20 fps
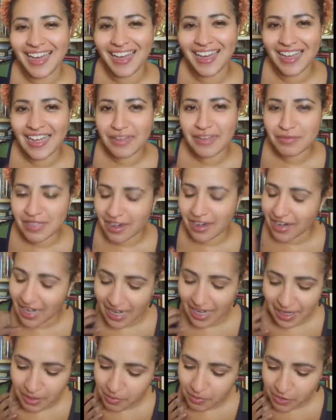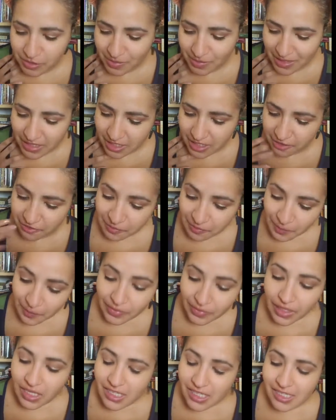i'm sorry i amused myself
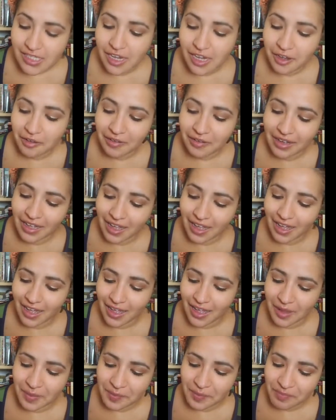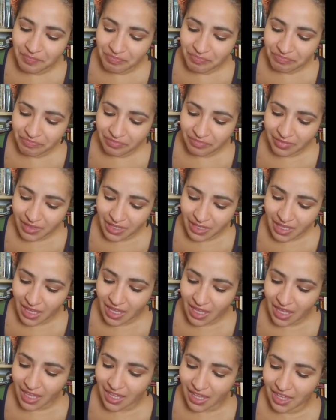so um,
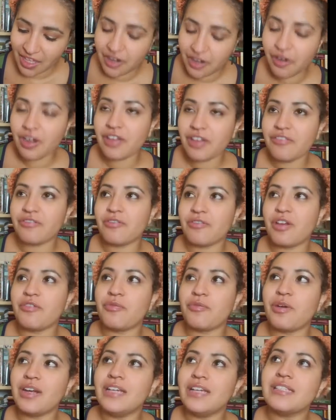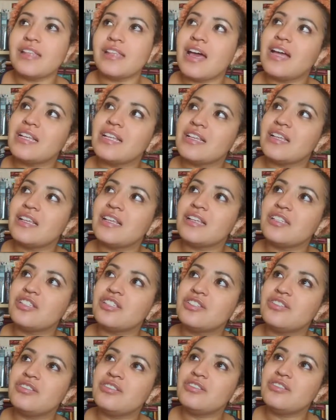you know if if one has not
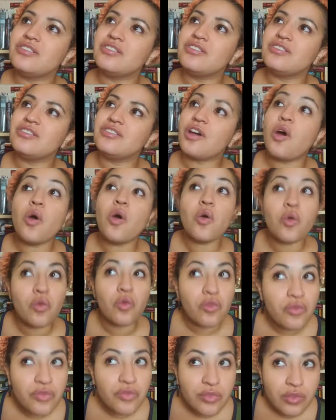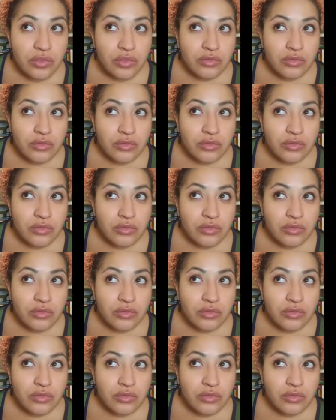dove